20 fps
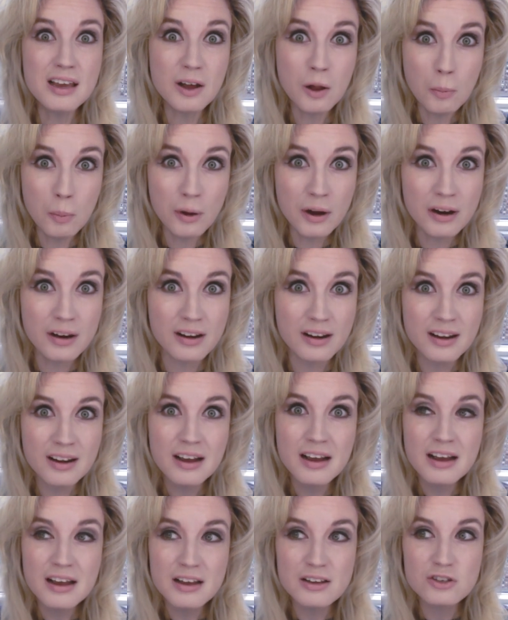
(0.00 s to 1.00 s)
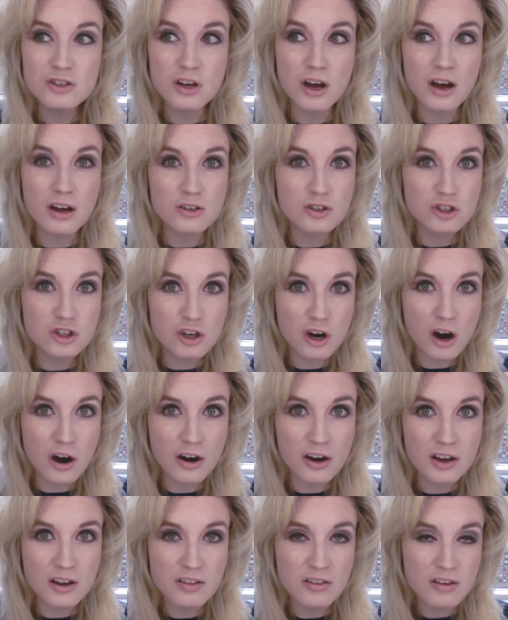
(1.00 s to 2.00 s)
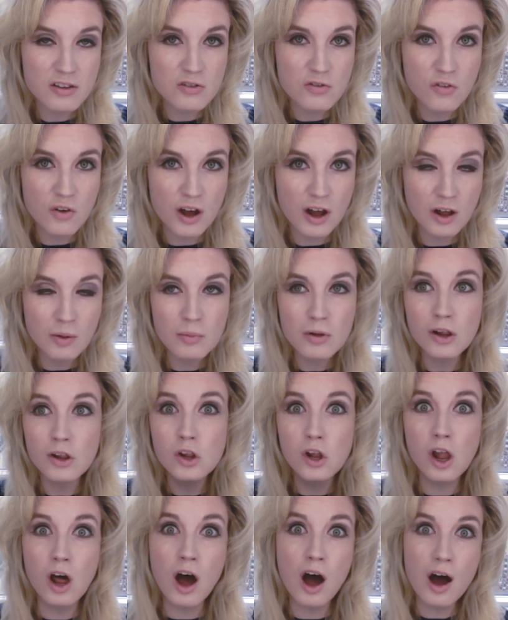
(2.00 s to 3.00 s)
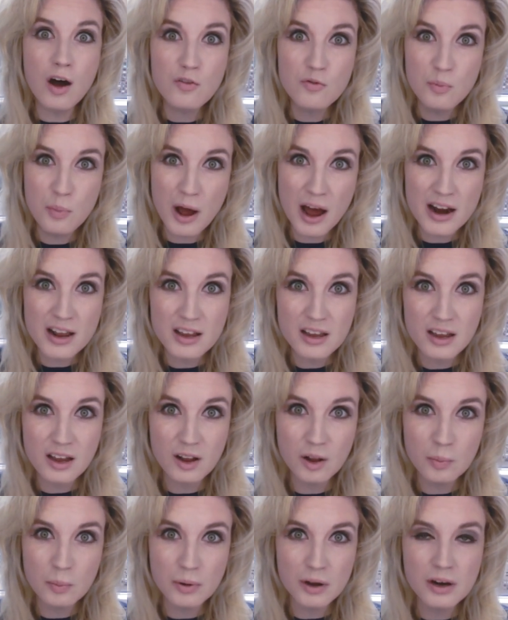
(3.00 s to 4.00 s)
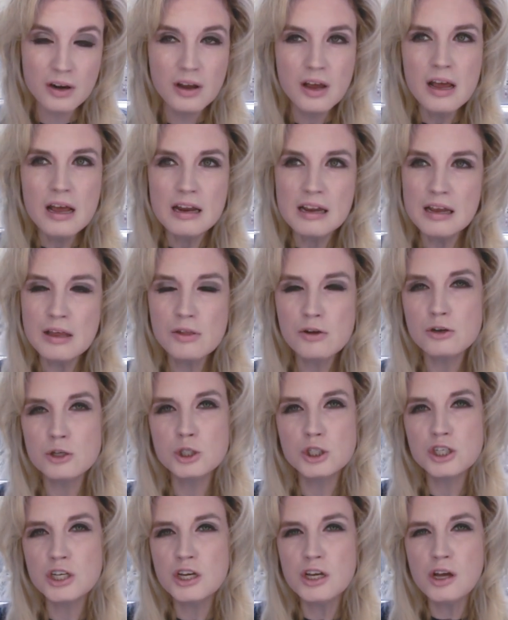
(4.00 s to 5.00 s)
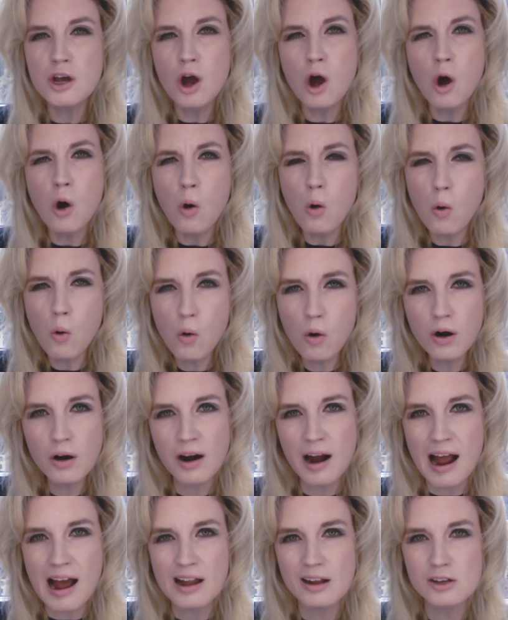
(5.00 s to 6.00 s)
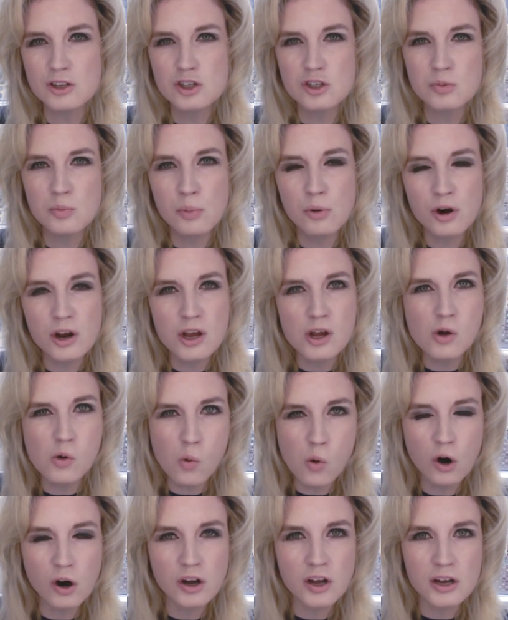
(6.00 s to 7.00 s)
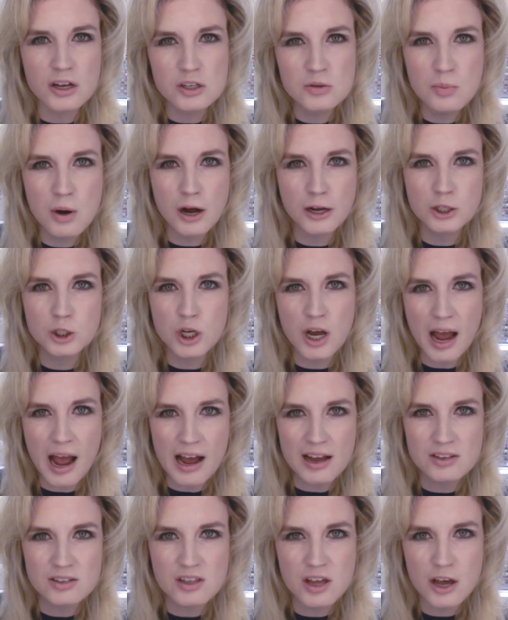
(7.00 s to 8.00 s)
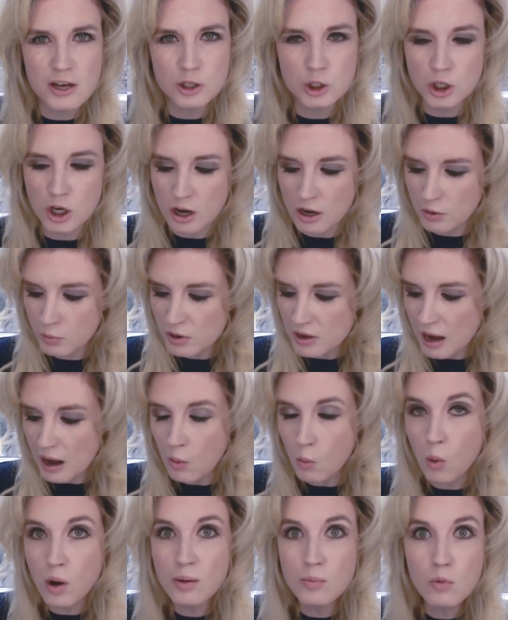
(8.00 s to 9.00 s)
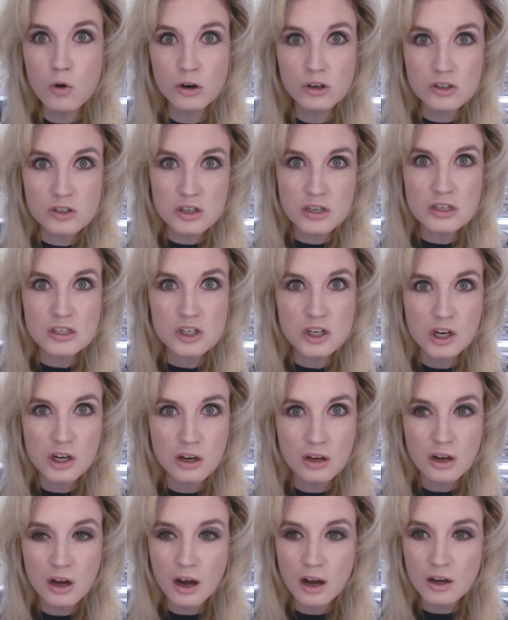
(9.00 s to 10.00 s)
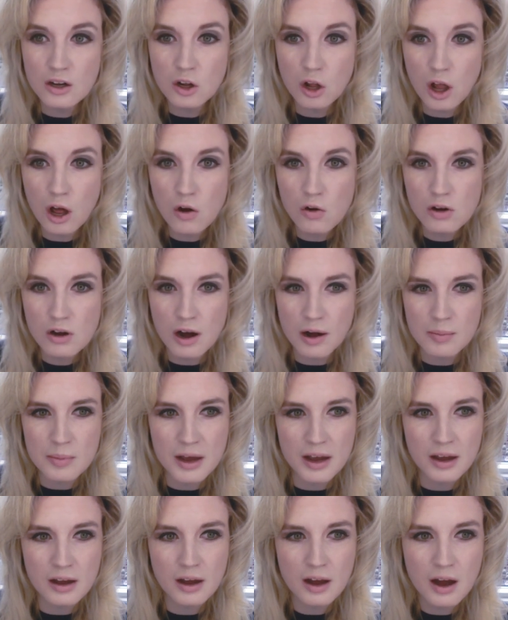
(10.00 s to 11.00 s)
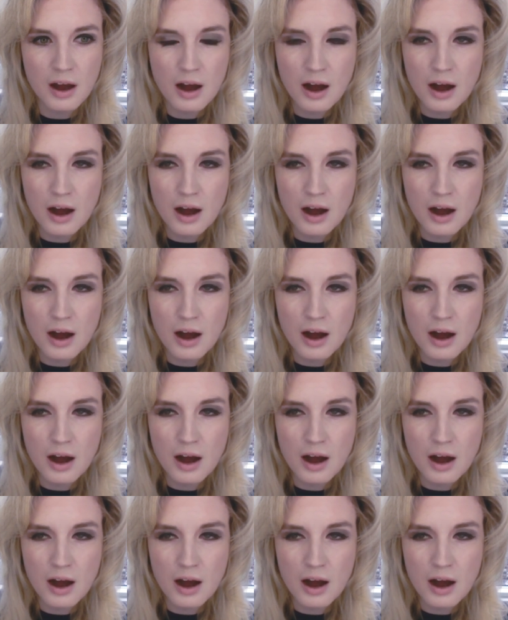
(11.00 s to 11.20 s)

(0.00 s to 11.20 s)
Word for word: Gilpin is uh, starring in this film. Love Betty Gilpin. Neither she or Alison Brie work as much as they should. We got one more season of, of Glow coming,